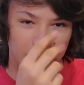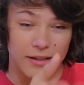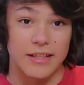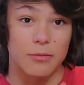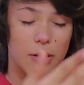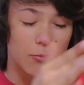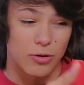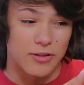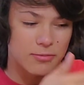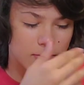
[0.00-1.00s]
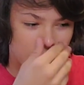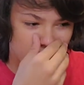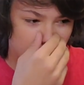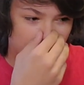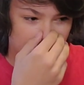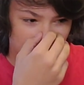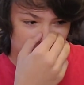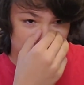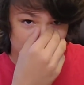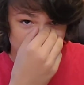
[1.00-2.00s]
Or I was recording, so
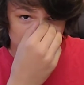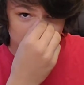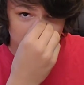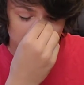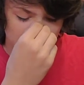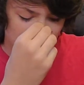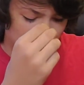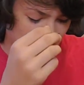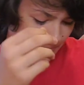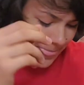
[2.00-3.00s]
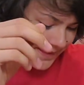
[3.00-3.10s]
that's a bit of an issue there.